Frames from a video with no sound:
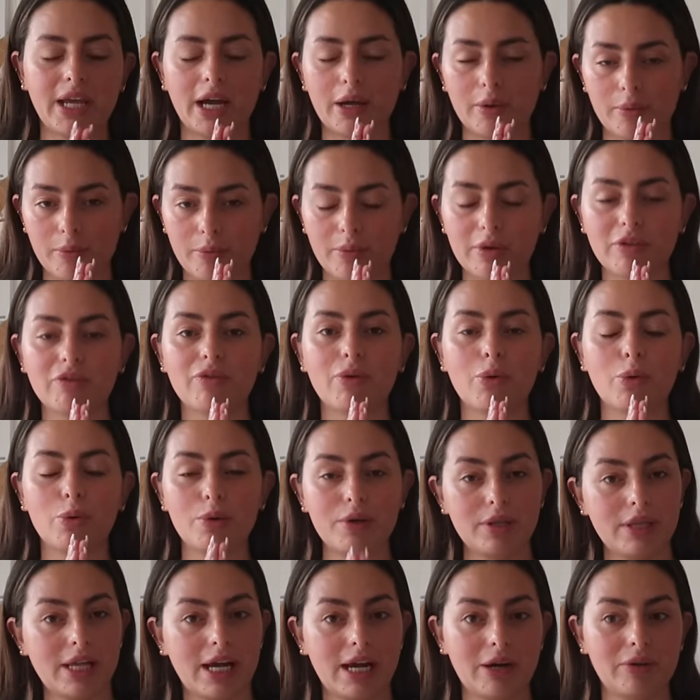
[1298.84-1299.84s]
Yeah, we've
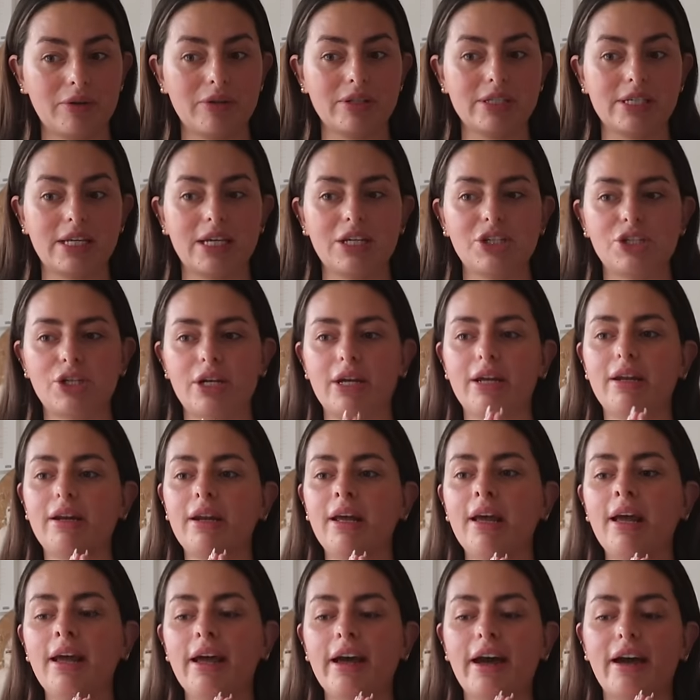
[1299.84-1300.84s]
ordered the Howden's
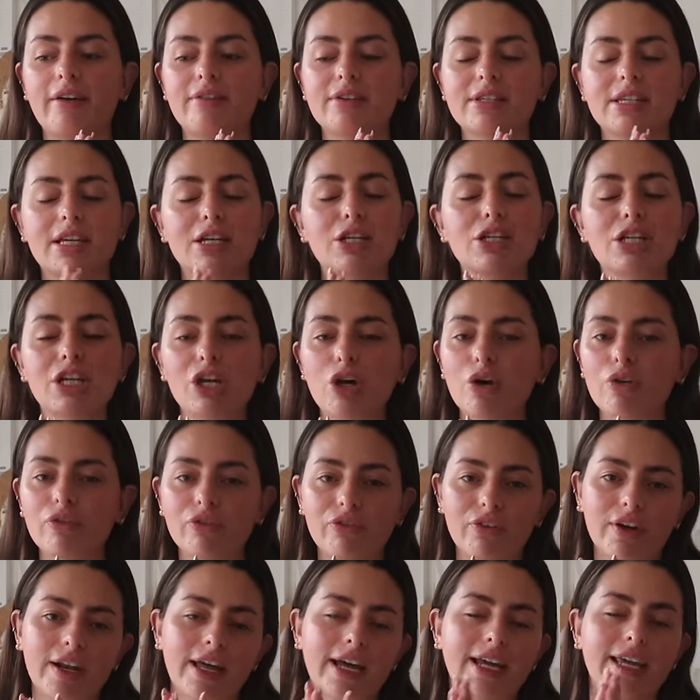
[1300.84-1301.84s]
Kitchen. I've essentially
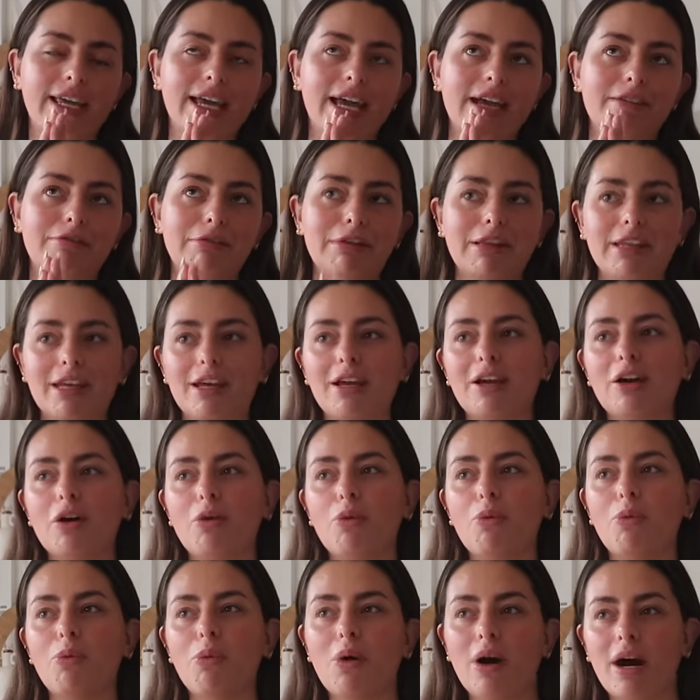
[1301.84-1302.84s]
gone for like everything
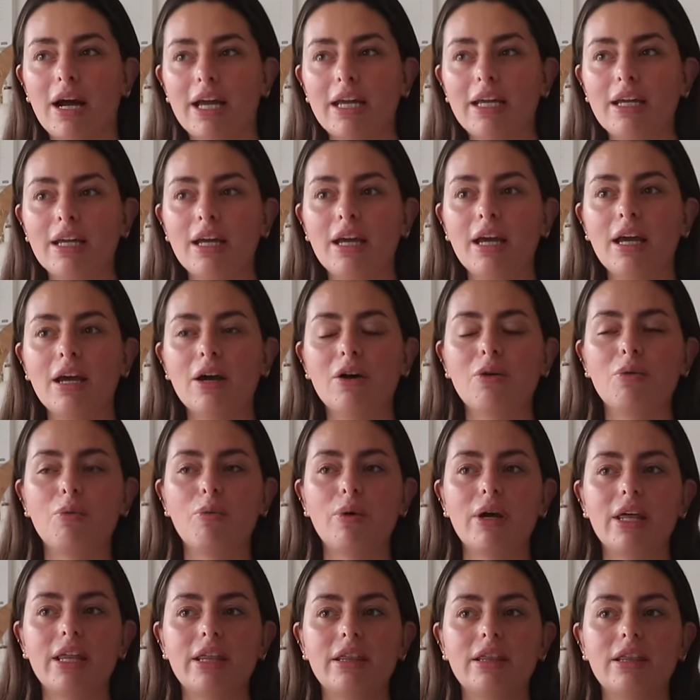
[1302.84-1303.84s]
white
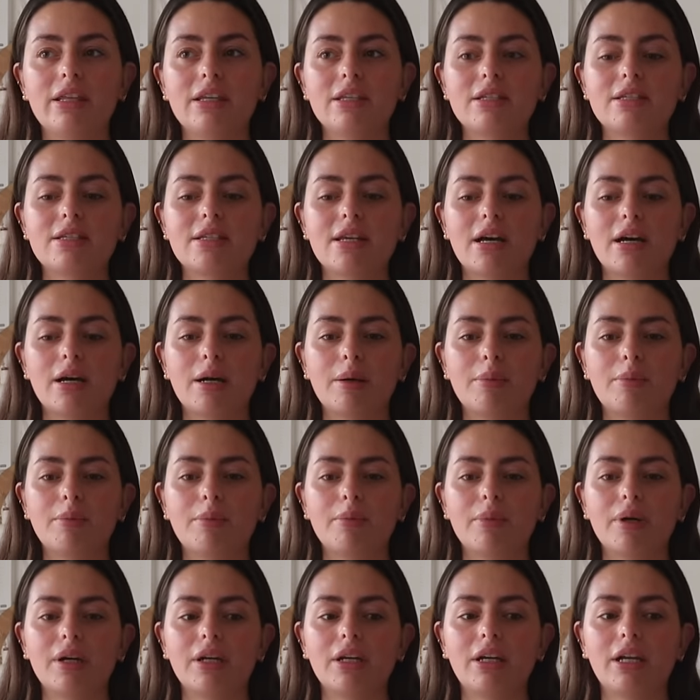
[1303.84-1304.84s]
with
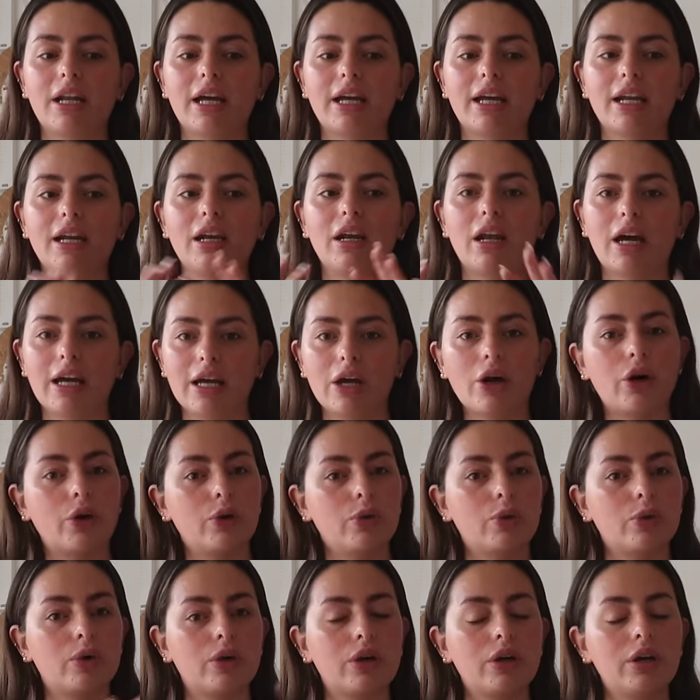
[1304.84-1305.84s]
some like light
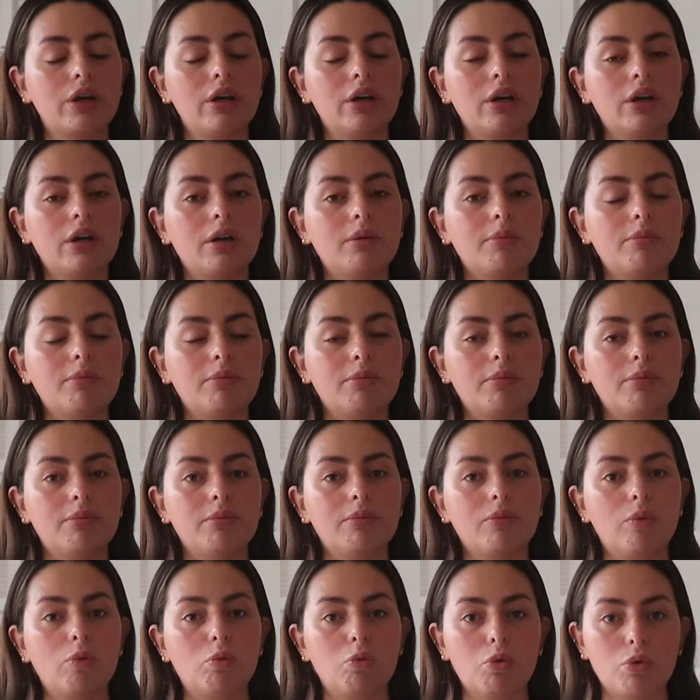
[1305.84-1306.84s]
oak
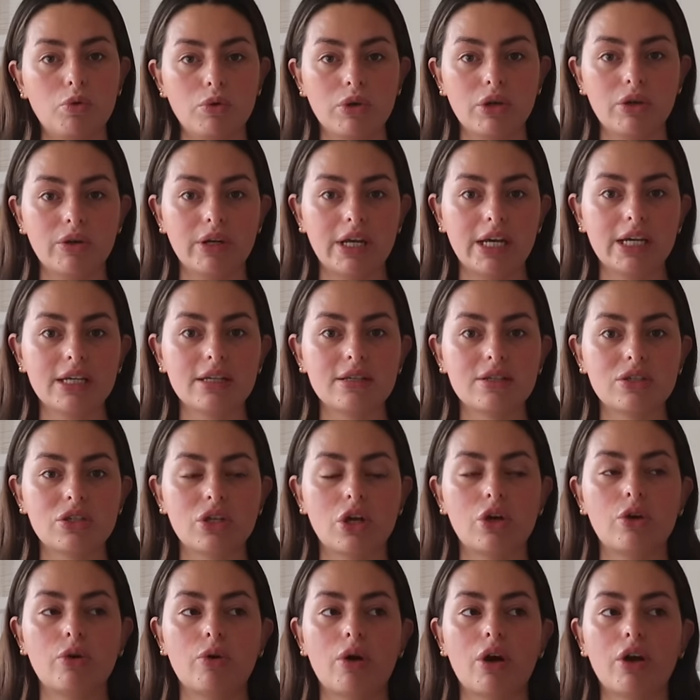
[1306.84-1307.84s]
wall unit
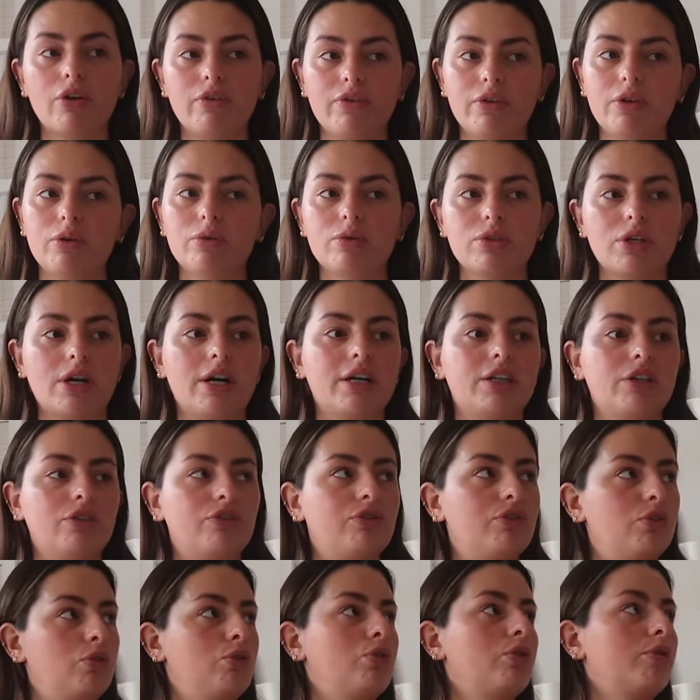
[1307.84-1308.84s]
so hopefully it will tie in the
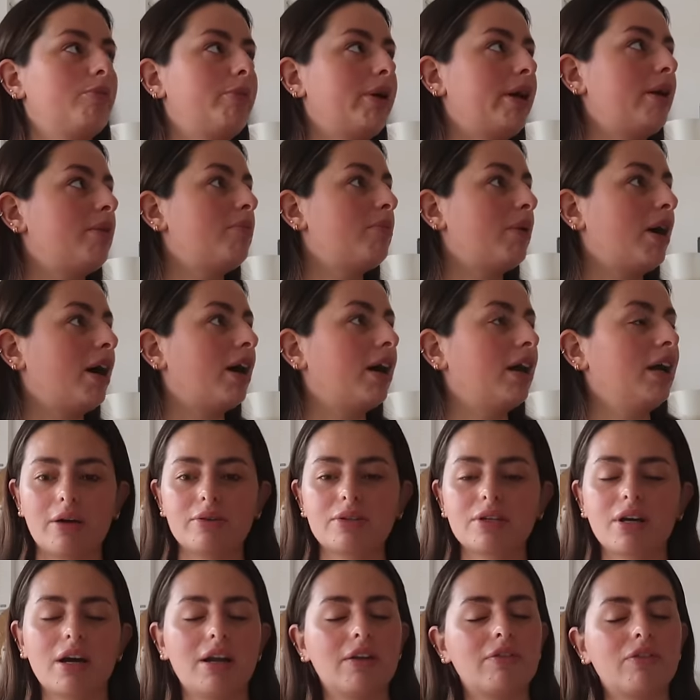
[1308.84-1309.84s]
floor a bit but I
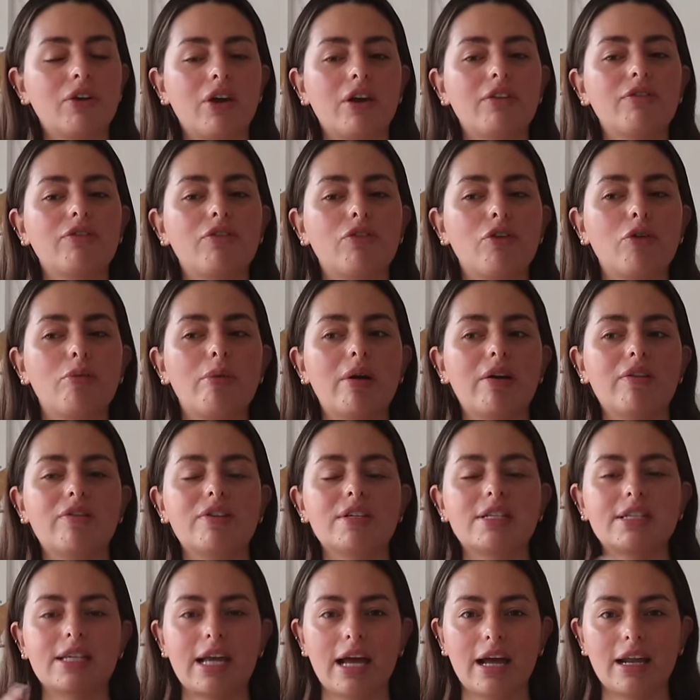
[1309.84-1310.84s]
was kind of going for a bit of
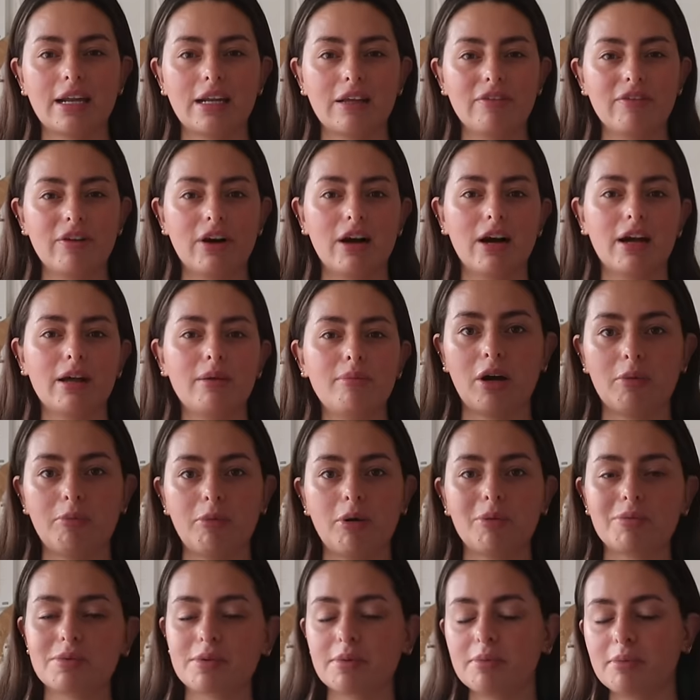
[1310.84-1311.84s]
a Scandi vibe. I'll
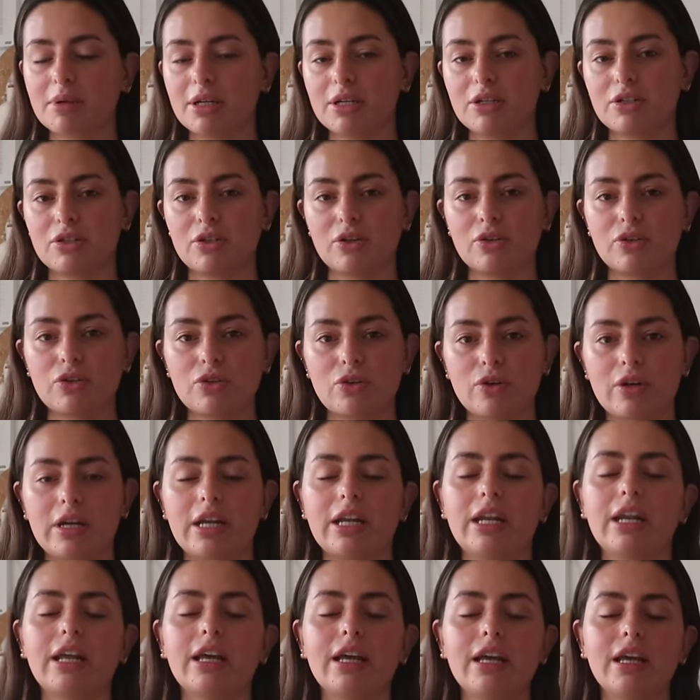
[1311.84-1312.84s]
pop some pictures on
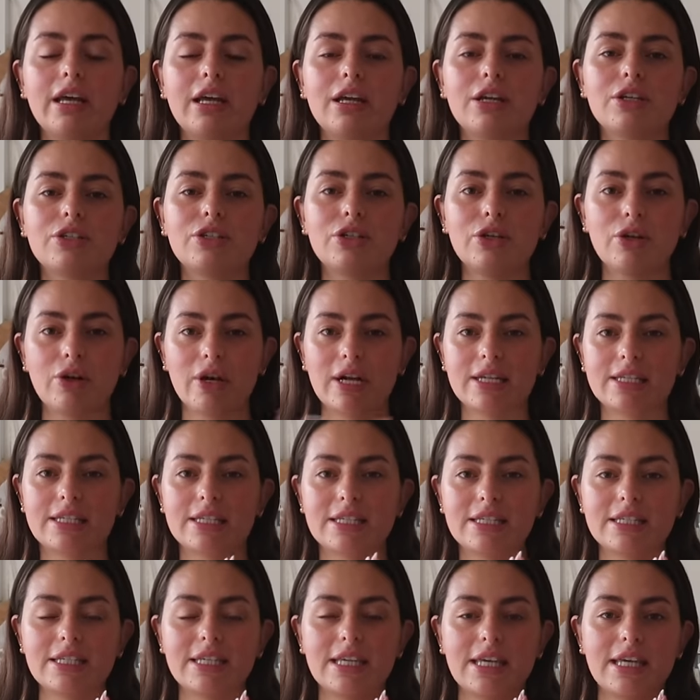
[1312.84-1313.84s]
screen so you guys
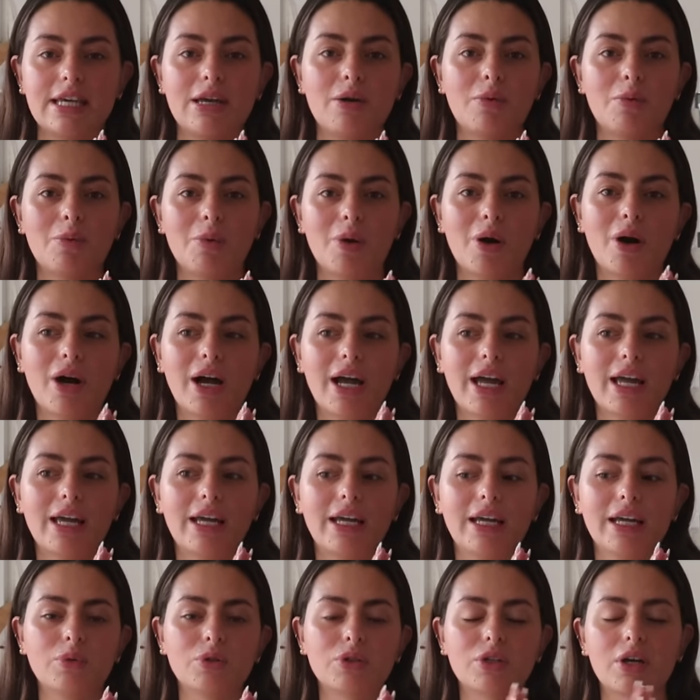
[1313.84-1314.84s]
can see what
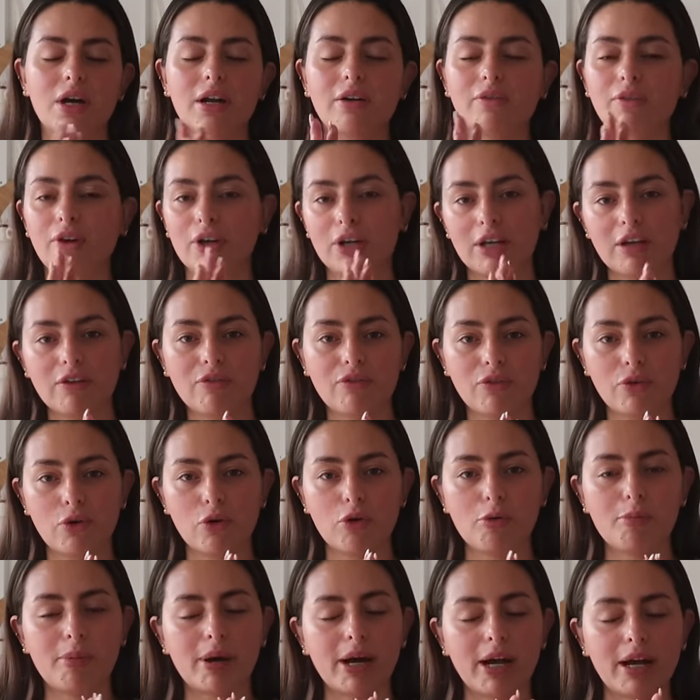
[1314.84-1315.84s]
I was kind of looking
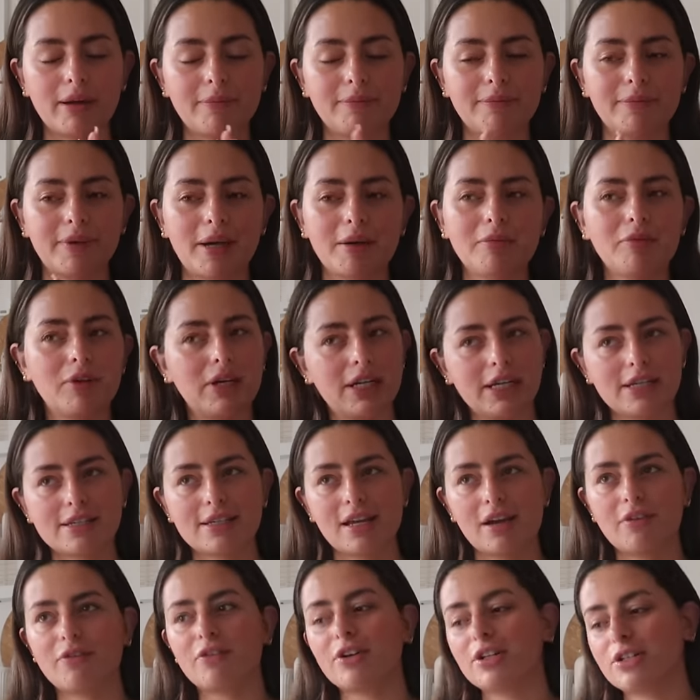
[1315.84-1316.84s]
for but I'm really
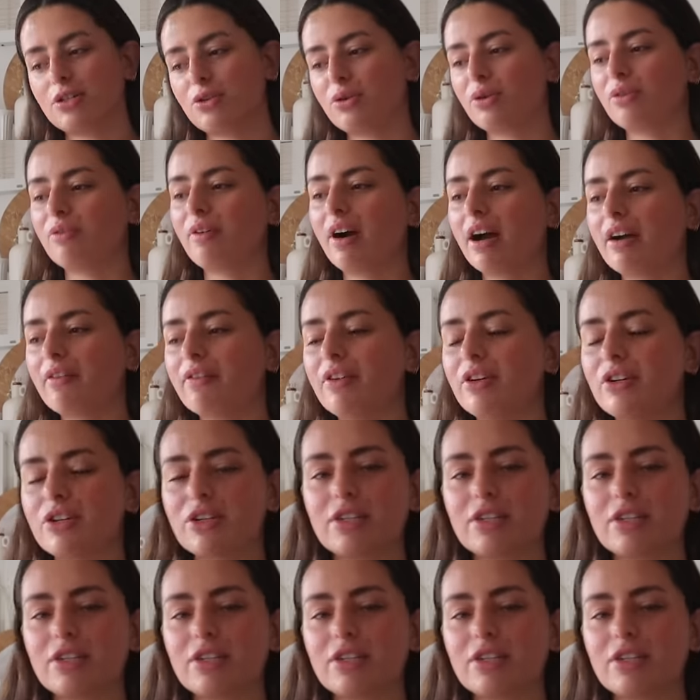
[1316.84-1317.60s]
excited for it to arrive and